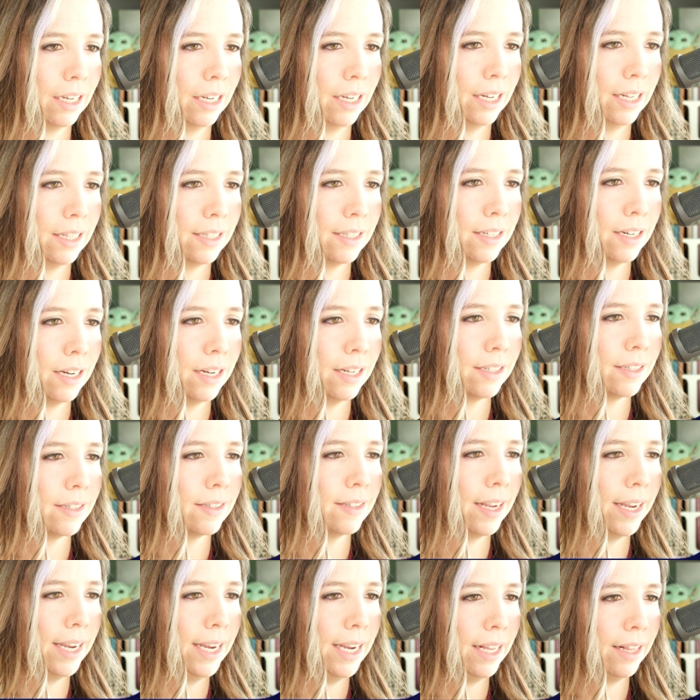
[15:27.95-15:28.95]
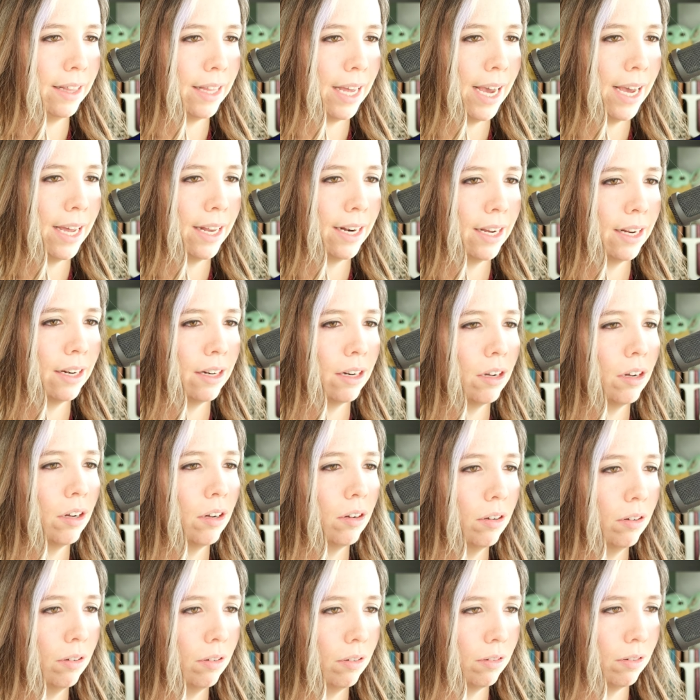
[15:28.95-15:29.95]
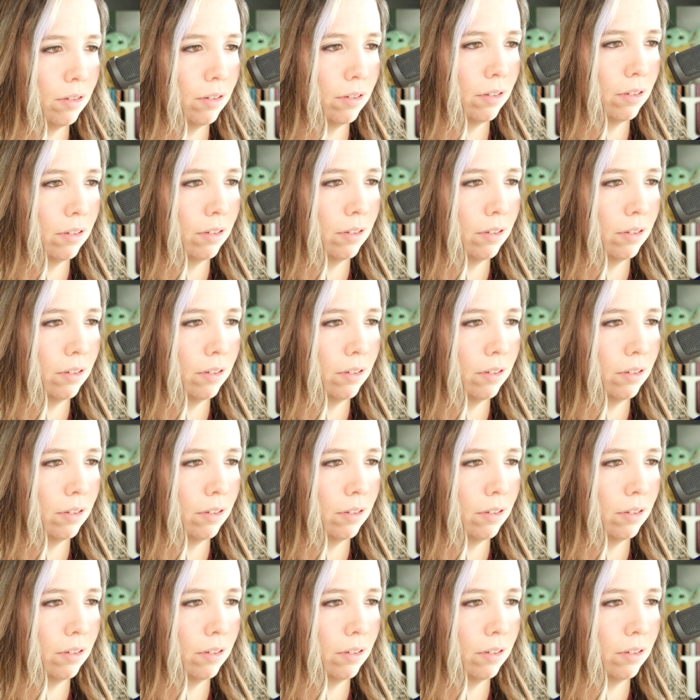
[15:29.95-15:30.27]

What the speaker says: It's not saying that at all.